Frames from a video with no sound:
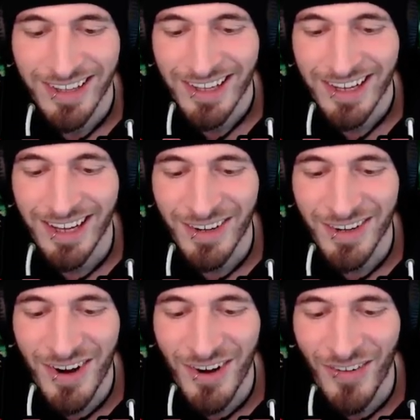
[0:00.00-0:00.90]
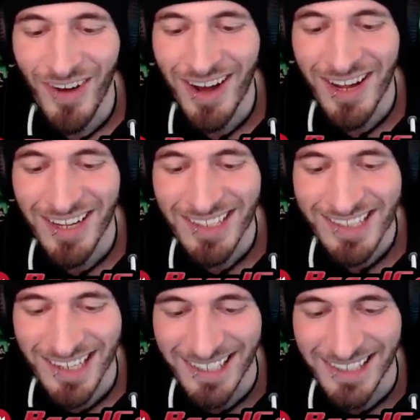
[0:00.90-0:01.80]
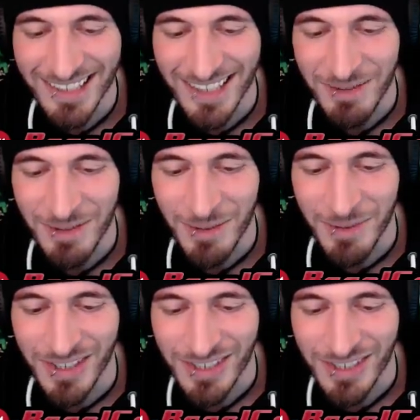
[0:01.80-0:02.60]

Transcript: I don't know why I suck at this game so much.